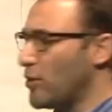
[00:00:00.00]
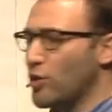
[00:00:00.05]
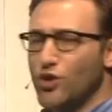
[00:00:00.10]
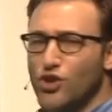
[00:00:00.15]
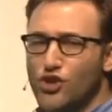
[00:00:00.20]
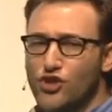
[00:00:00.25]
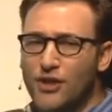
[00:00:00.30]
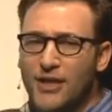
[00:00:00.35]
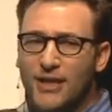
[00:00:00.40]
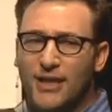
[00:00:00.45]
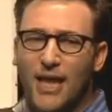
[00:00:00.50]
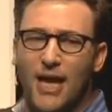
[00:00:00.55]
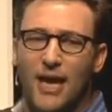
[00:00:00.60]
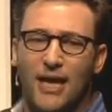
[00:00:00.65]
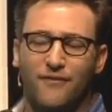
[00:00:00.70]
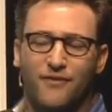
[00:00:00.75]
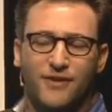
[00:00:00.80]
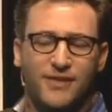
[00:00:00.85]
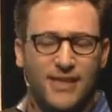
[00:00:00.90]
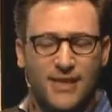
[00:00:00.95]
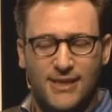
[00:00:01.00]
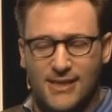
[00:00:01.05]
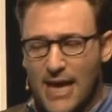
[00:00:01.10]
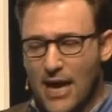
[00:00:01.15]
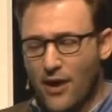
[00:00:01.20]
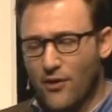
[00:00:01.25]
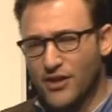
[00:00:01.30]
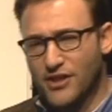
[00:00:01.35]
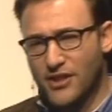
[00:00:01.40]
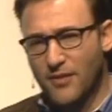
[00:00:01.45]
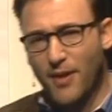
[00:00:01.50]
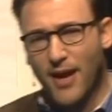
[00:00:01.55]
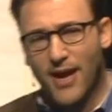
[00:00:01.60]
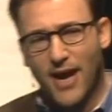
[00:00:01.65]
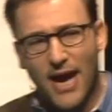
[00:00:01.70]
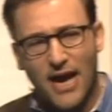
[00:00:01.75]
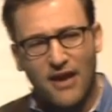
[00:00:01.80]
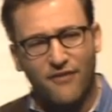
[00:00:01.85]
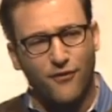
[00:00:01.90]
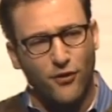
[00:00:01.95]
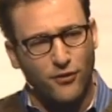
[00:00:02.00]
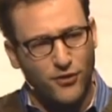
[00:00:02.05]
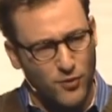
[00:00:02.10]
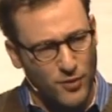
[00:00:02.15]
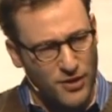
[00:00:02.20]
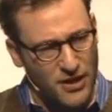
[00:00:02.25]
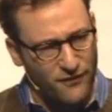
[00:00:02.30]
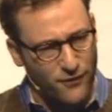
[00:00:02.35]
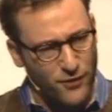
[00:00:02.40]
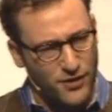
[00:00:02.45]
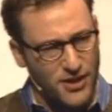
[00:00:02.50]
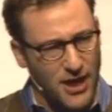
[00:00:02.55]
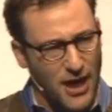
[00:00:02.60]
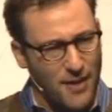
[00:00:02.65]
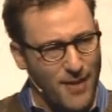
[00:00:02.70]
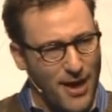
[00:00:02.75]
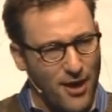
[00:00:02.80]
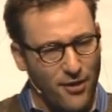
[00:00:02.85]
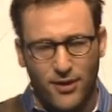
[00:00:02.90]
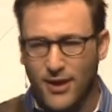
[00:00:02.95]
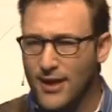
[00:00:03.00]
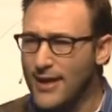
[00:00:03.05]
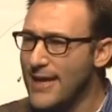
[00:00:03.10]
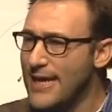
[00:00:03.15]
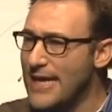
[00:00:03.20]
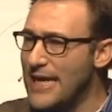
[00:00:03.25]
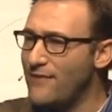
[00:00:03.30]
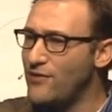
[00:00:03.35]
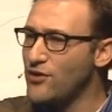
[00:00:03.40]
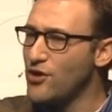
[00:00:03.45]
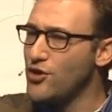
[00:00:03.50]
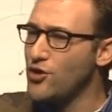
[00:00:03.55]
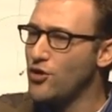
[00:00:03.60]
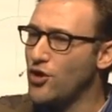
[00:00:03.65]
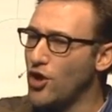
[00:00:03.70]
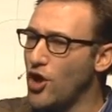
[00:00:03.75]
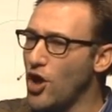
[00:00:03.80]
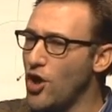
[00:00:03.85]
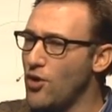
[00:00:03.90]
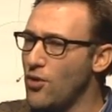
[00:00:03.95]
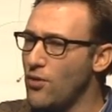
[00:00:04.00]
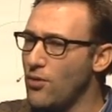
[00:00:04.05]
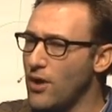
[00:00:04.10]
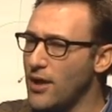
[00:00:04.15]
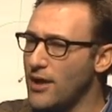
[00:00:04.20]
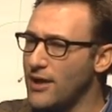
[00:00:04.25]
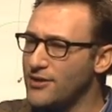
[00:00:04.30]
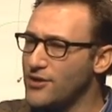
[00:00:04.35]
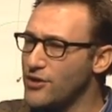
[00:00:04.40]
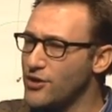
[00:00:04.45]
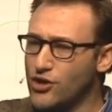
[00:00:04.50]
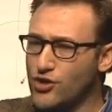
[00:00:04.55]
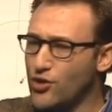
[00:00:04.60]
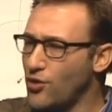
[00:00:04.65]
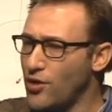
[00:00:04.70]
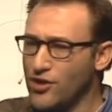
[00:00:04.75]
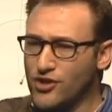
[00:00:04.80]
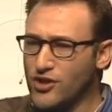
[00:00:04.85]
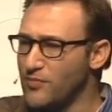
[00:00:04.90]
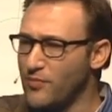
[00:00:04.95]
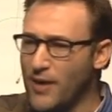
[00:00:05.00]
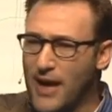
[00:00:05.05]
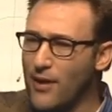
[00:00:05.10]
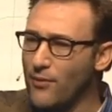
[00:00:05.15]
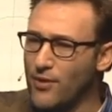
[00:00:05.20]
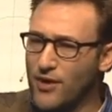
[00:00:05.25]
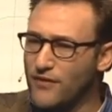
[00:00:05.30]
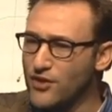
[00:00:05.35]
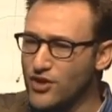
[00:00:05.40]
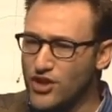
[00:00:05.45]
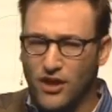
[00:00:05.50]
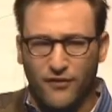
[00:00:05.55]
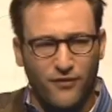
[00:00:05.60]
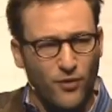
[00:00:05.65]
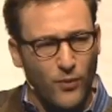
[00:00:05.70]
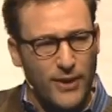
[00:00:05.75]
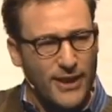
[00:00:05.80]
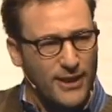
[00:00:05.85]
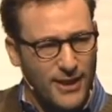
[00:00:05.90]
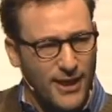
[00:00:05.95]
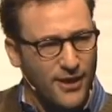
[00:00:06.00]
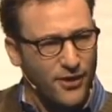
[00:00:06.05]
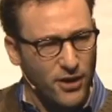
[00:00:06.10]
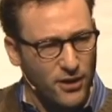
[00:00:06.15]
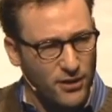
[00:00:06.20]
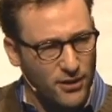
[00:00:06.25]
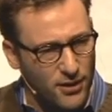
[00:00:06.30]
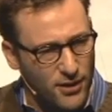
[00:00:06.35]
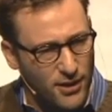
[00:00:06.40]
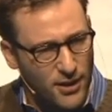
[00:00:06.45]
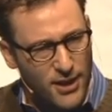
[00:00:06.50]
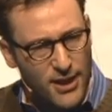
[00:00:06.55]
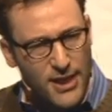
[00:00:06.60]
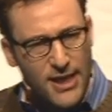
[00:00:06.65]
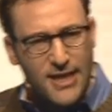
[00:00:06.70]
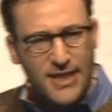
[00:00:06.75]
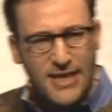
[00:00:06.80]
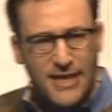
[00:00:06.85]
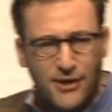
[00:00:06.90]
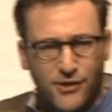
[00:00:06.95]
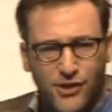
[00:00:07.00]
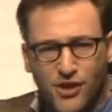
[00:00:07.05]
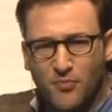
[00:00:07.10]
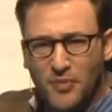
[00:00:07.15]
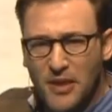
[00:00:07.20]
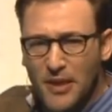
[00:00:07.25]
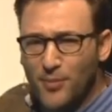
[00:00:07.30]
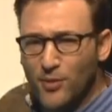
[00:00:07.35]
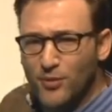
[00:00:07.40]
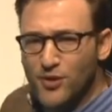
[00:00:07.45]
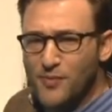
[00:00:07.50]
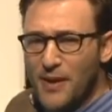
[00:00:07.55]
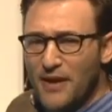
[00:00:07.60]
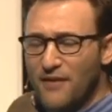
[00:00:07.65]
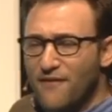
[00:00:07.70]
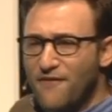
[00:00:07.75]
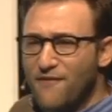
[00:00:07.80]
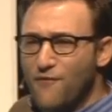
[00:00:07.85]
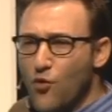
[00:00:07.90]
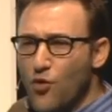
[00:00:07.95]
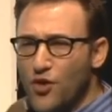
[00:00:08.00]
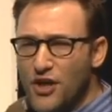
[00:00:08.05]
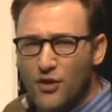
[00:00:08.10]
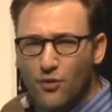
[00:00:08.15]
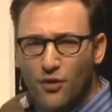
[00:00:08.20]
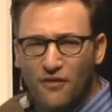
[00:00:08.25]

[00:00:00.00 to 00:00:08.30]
who stood in line for 6 hours to buy iPhones when they first came out, even though you could go into the store and just buy one off the shelf a week later. These are the people who spent $40,000 or